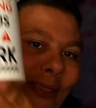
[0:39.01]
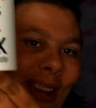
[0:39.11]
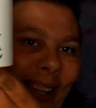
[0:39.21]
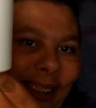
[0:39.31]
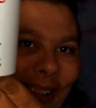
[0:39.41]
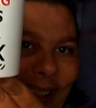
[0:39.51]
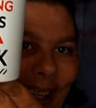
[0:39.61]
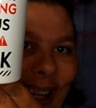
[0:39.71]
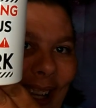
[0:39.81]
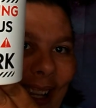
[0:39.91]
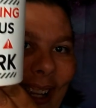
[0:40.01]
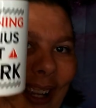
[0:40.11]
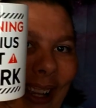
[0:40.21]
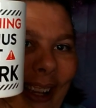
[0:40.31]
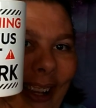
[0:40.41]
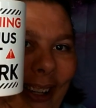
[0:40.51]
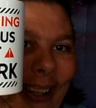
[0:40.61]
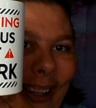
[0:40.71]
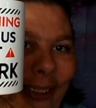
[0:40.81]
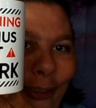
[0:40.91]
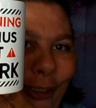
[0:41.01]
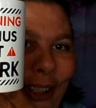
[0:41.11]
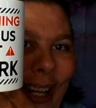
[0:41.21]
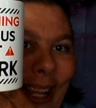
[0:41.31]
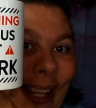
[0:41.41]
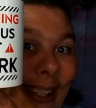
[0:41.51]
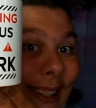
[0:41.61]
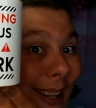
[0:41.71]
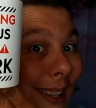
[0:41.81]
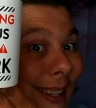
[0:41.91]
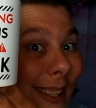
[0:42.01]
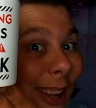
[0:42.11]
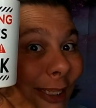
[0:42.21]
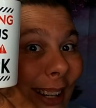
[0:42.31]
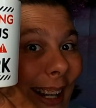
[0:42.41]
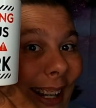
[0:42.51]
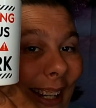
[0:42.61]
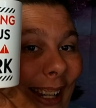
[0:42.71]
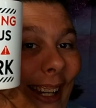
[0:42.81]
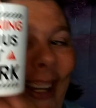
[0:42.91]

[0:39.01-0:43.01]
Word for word: mug looks like. Warning, genius at work.